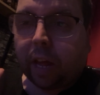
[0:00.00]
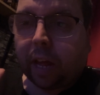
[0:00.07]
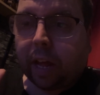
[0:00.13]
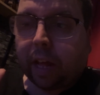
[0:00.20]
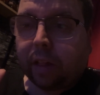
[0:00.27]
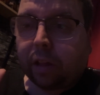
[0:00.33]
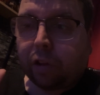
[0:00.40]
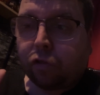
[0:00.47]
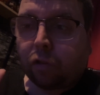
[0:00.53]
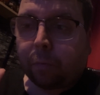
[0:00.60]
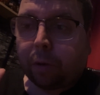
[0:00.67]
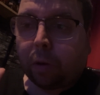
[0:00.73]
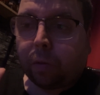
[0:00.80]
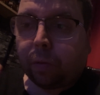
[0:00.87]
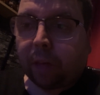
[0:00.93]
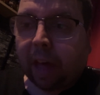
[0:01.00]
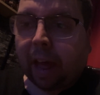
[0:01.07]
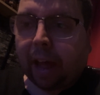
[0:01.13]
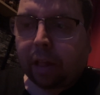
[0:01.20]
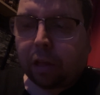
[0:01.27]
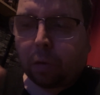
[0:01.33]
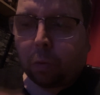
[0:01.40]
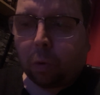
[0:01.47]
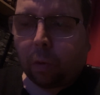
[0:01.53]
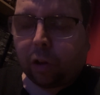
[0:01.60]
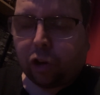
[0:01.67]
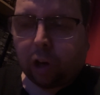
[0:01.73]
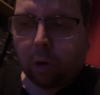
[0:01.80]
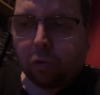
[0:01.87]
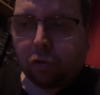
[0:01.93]
and distribute that to all the
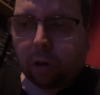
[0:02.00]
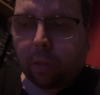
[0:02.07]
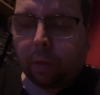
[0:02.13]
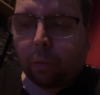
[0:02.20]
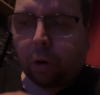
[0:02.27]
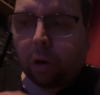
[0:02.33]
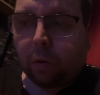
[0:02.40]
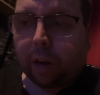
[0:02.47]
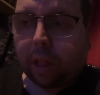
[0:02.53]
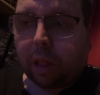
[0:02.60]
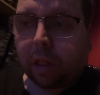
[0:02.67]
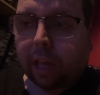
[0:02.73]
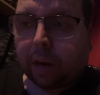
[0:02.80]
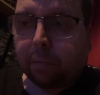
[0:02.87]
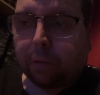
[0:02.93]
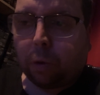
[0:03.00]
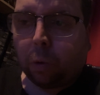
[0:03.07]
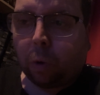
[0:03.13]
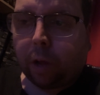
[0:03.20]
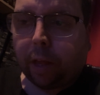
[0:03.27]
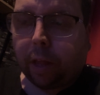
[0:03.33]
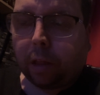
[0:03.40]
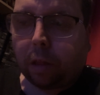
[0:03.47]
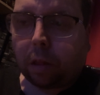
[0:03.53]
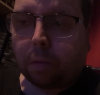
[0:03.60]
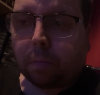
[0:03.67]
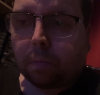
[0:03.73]
children of the world instead of toys.